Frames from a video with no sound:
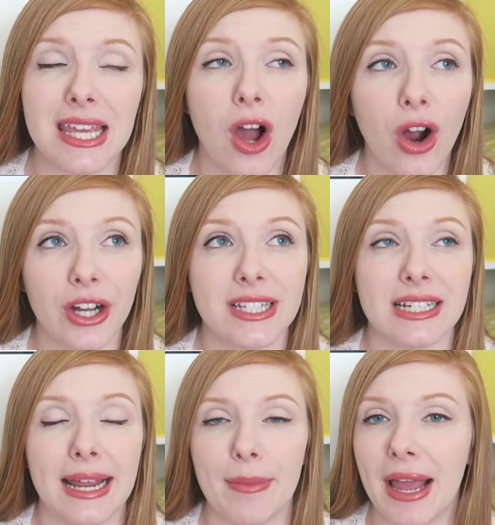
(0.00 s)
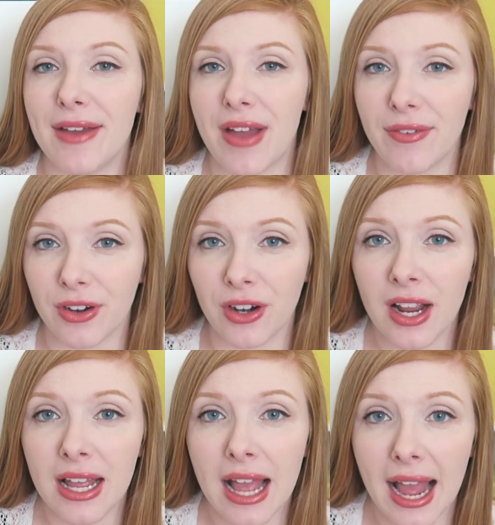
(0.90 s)
the hardest time I have ever
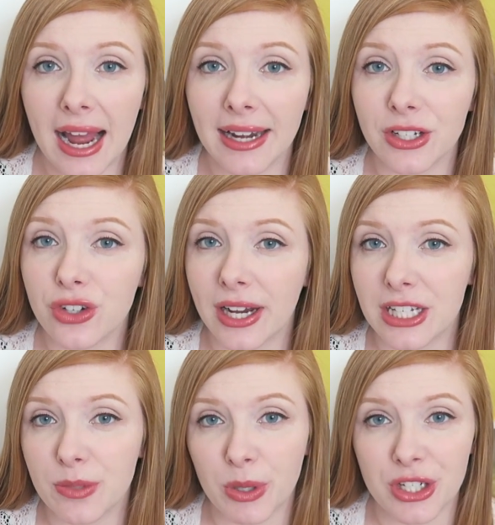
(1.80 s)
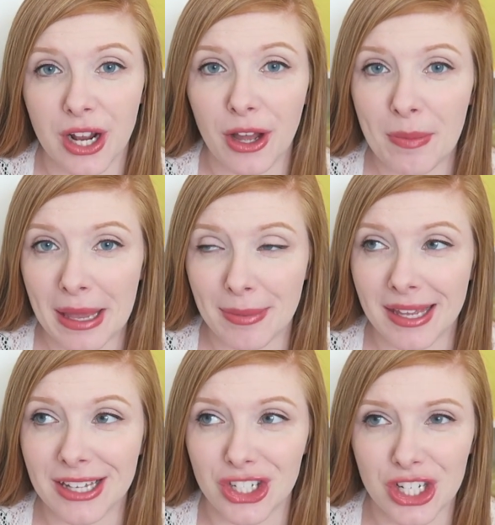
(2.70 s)
had trying to push out a
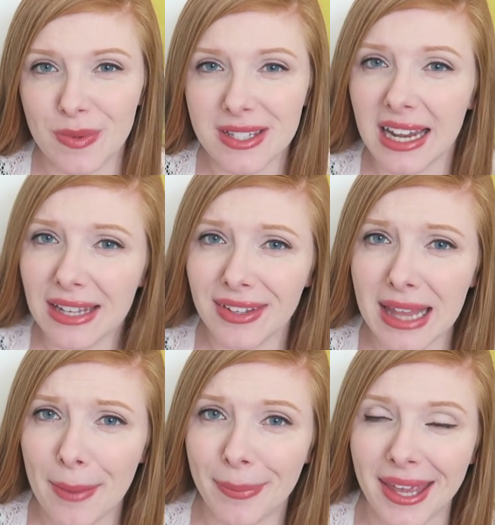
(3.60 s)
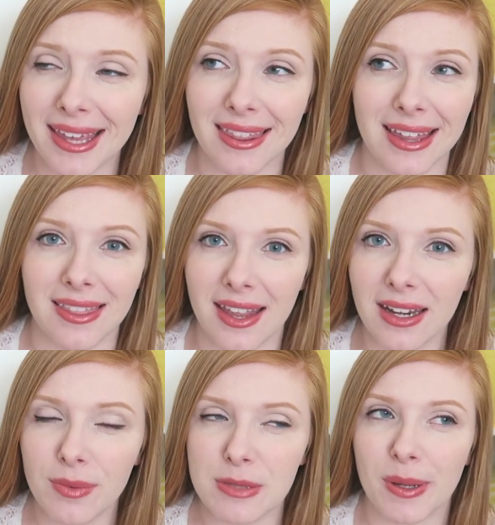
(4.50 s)
baby and she was not even that big. Like
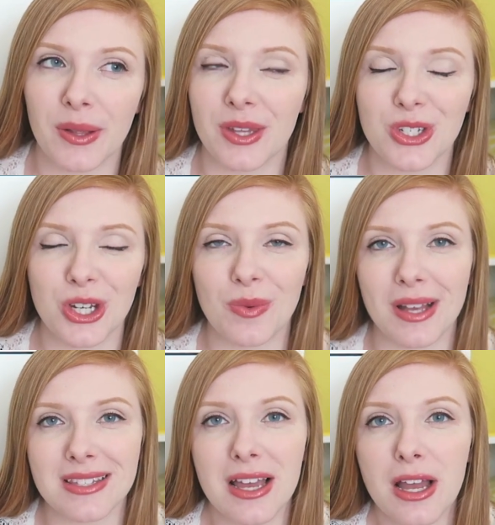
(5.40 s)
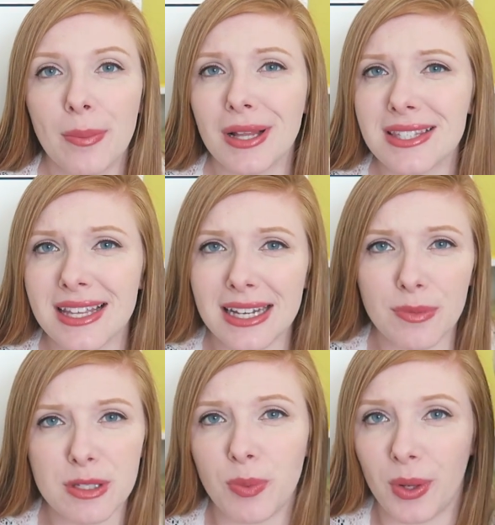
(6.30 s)
Landen was bigger than she was. Plus Landen
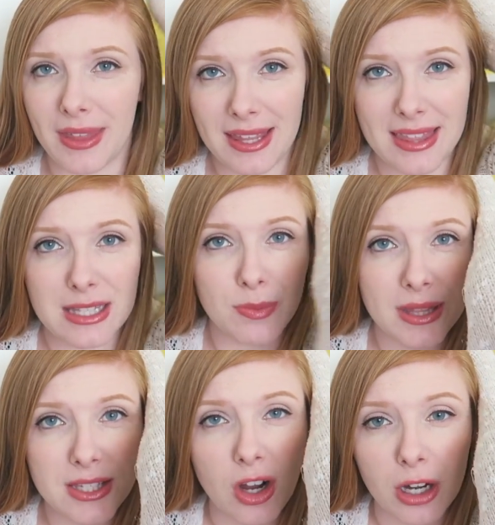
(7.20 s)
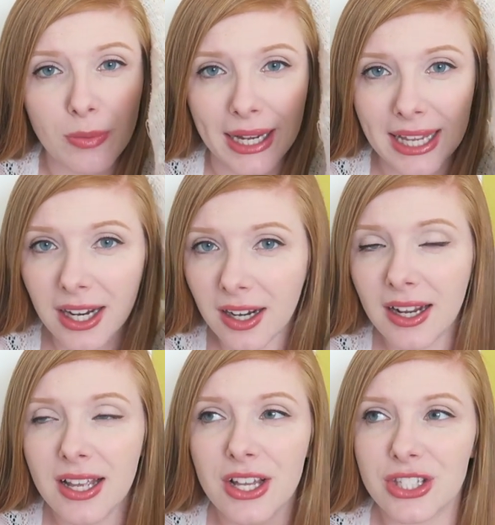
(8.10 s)
was born like this with his arm right here.
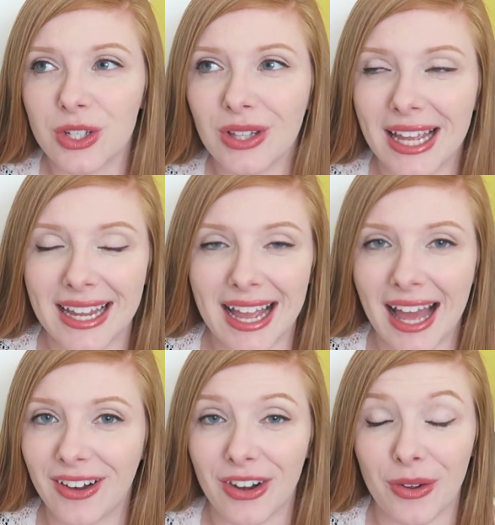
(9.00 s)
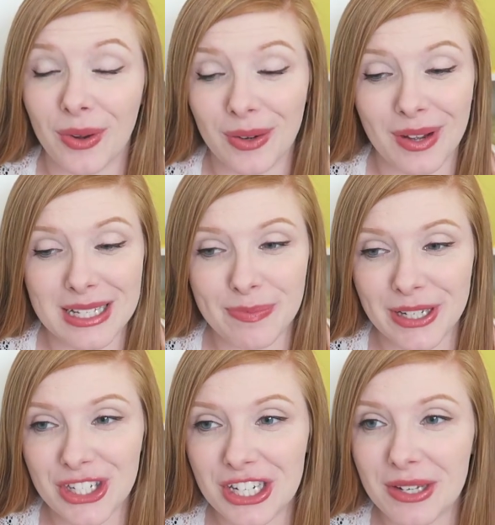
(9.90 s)
So like, I don't know what it was,
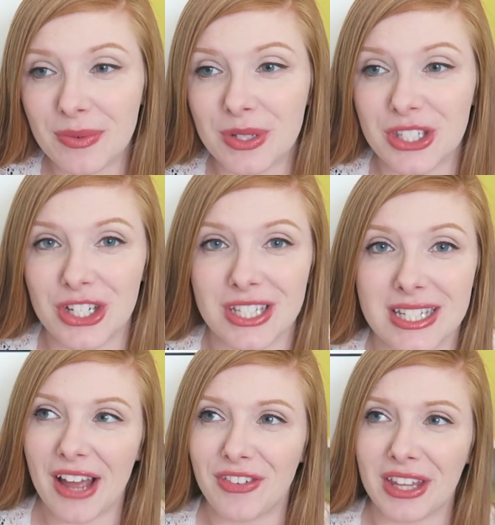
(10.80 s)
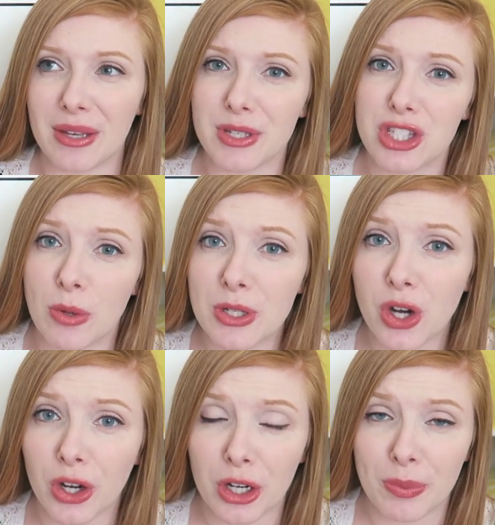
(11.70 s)
but she was just, I feel like it was so much
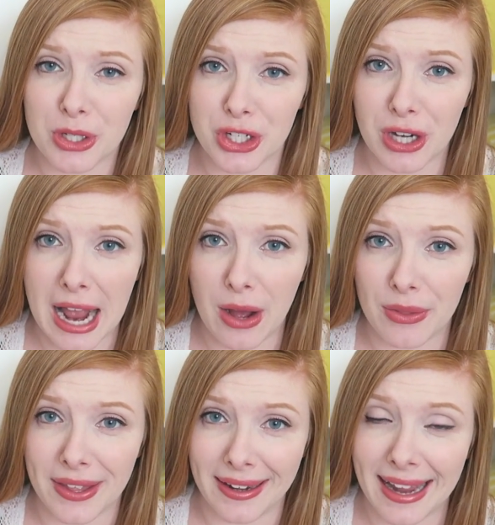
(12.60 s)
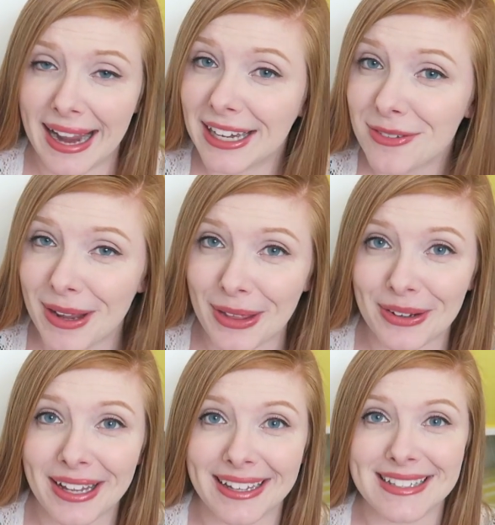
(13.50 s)
harder to push her out than any of my
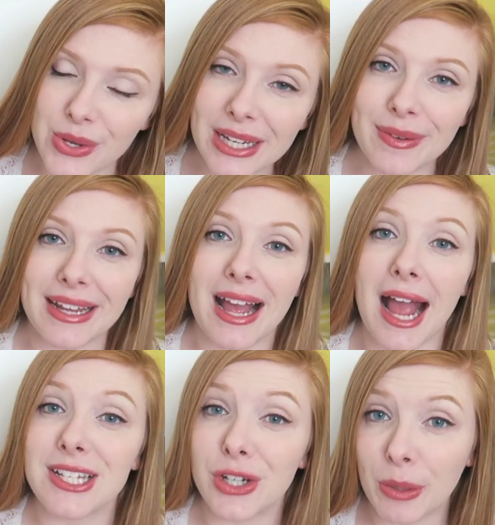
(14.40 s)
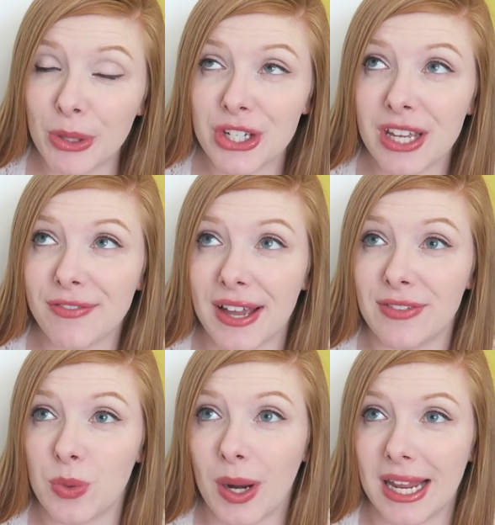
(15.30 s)
other kids. So anyway, I started started pushing at
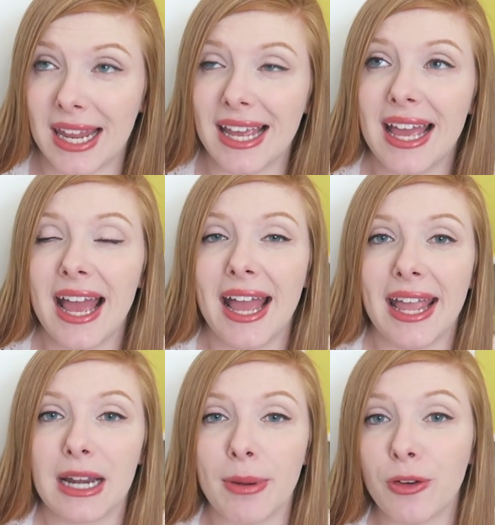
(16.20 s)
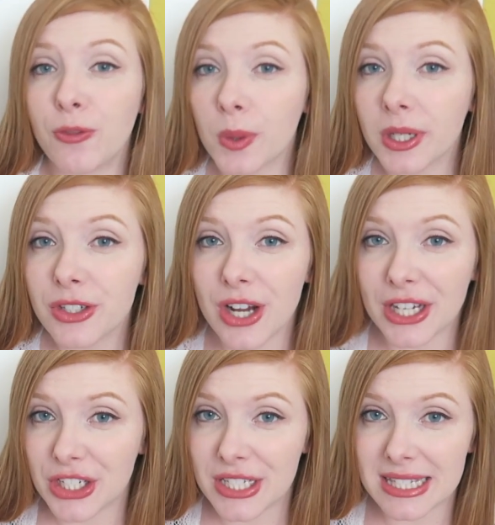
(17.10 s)
520 and about four
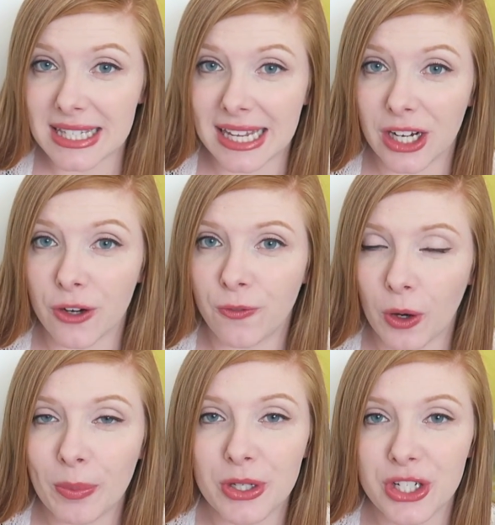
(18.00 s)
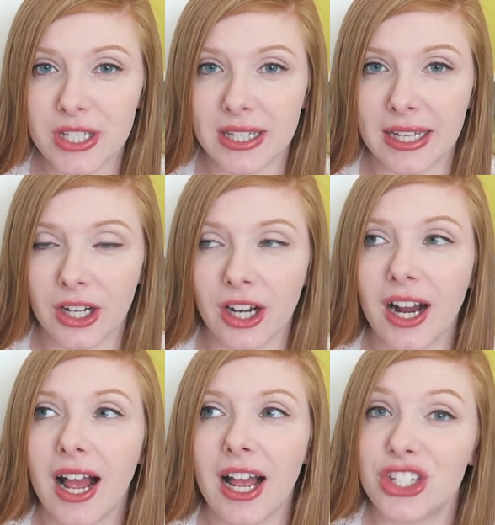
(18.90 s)
contractions later, four pushes
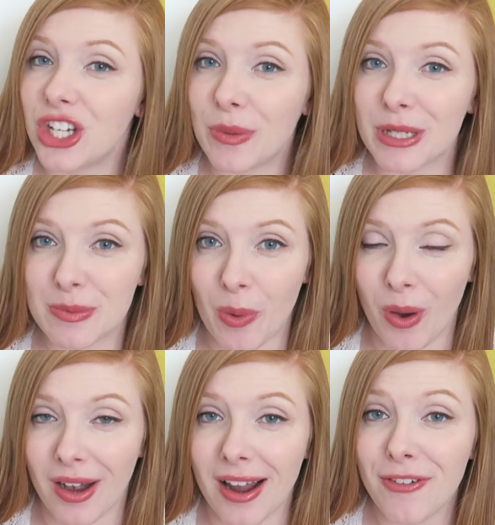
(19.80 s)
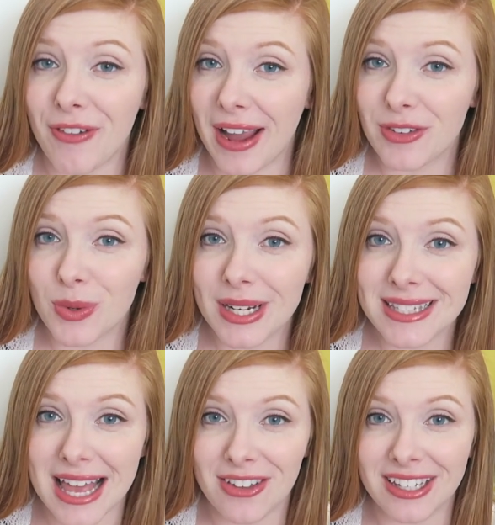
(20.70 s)
later, she was born.
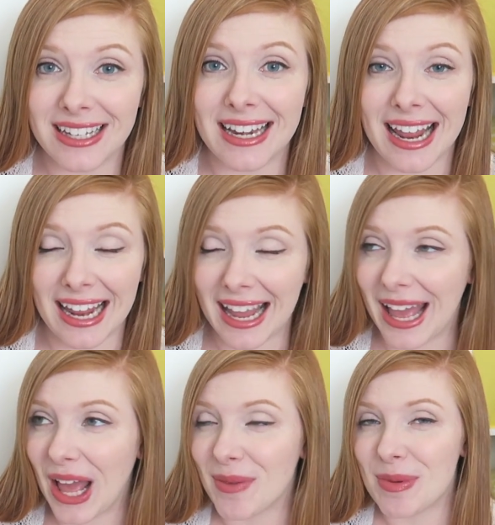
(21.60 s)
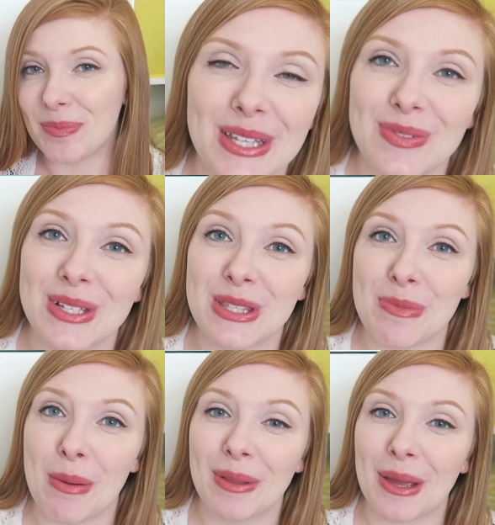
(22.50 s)
5.27 a.m. This was the
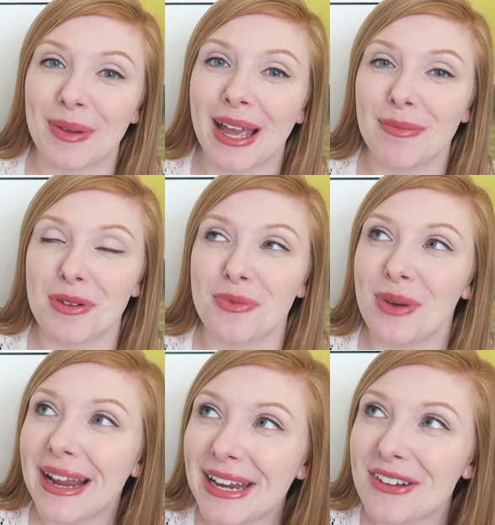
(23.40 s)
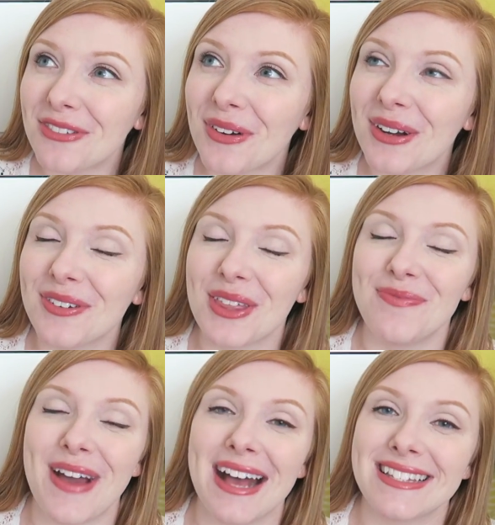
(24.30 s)
moment that we had been waiting for for the
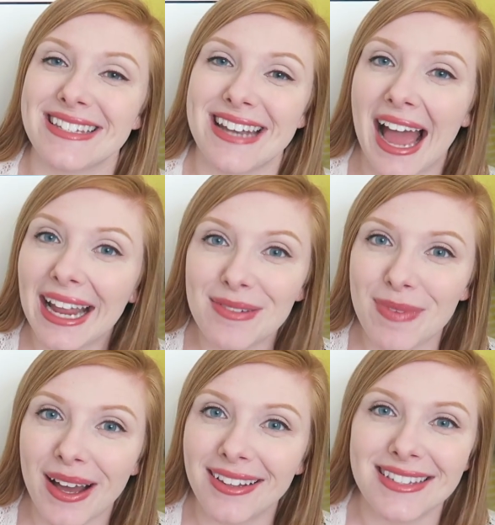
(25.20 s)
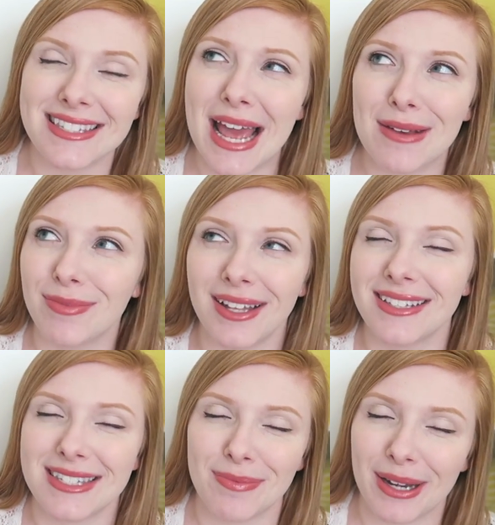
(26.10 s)
past nine months, 10
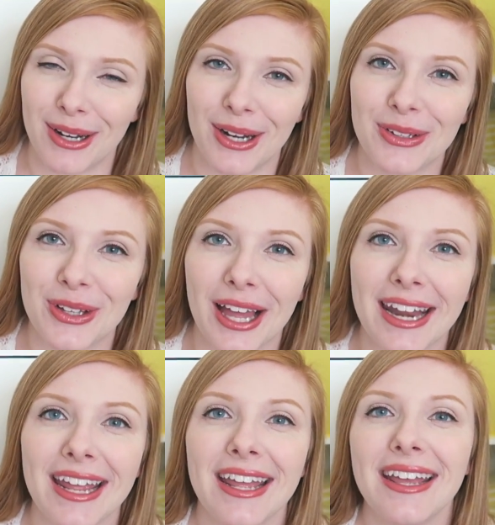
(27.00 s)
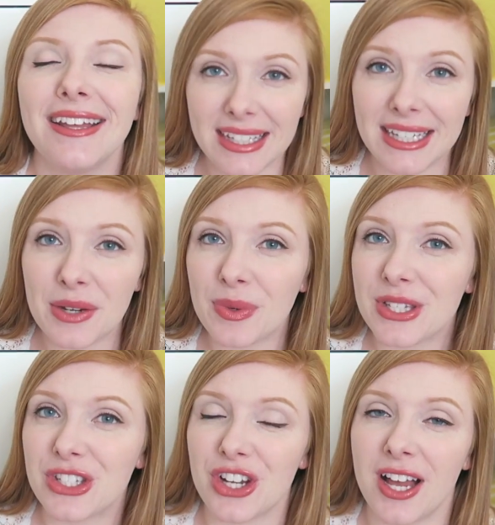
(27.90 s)
months, depending on how you look at it. It
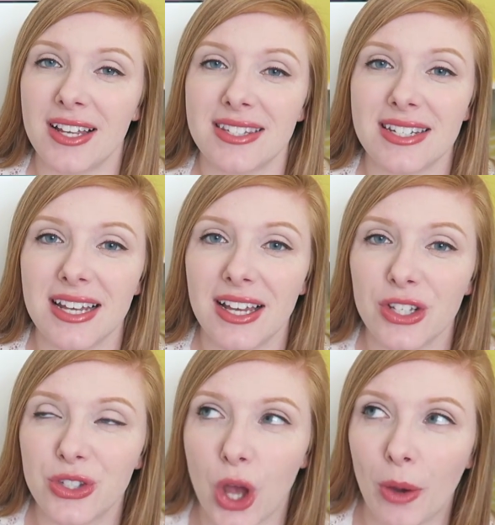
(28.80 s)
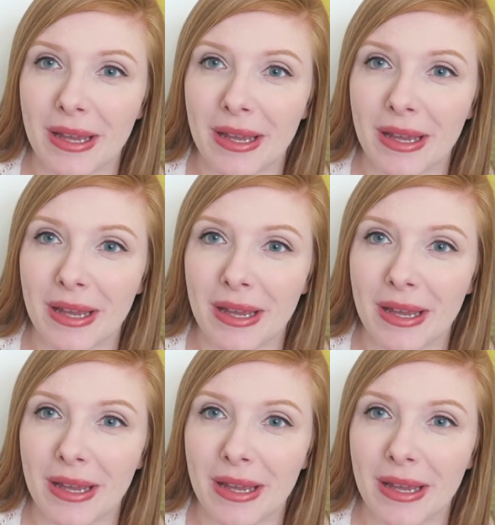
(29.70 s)
was just so